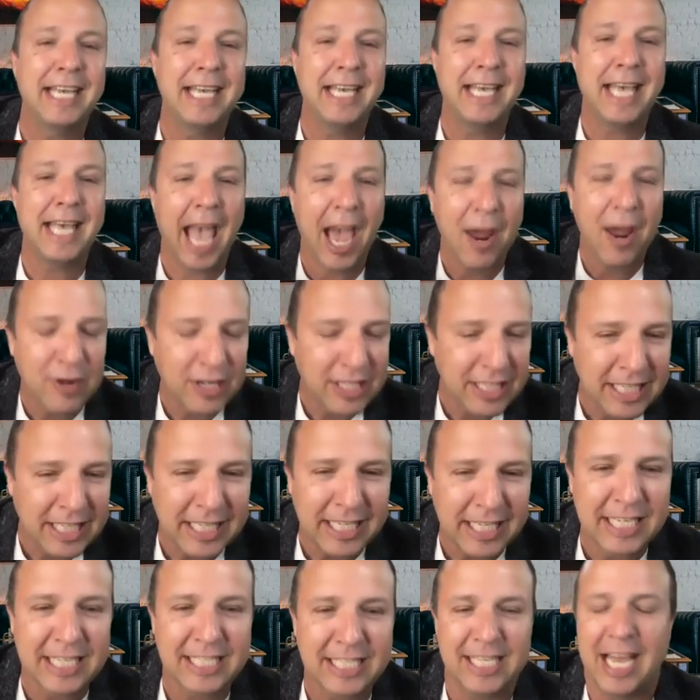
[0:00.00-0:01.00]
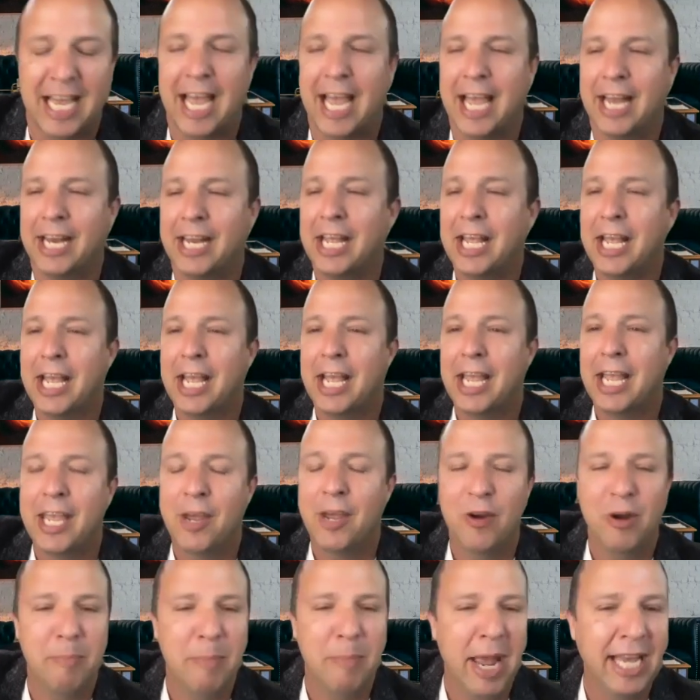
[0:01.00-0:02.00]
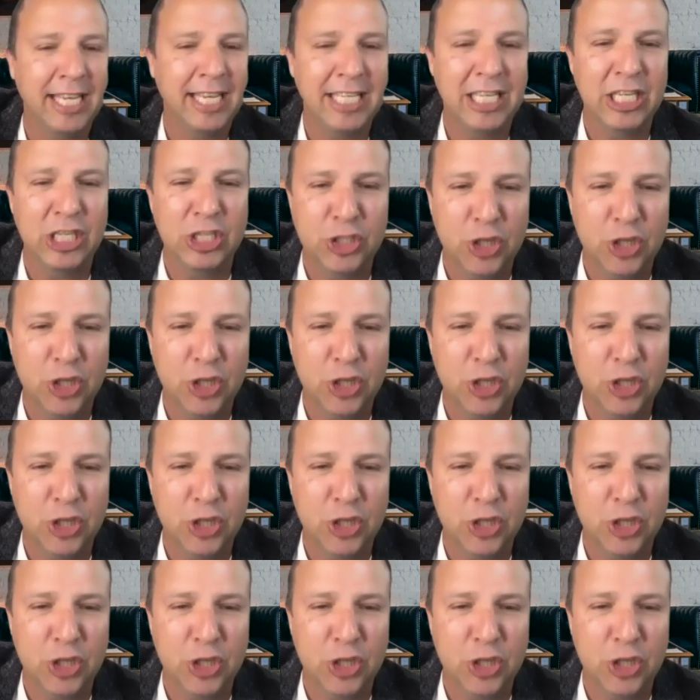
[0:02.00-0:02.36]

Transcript: characters and hear amazing